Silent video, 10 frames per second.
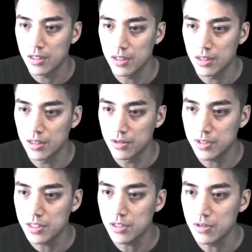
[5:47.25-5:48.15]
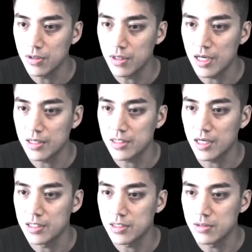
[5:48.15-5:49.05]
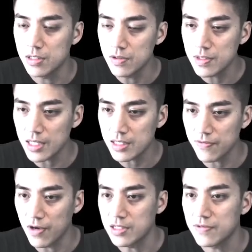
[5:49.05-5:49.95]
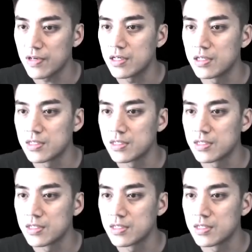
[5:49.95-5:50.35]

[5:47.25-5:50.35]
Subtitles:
little 2 on the outside, so 2 sets of phosphate.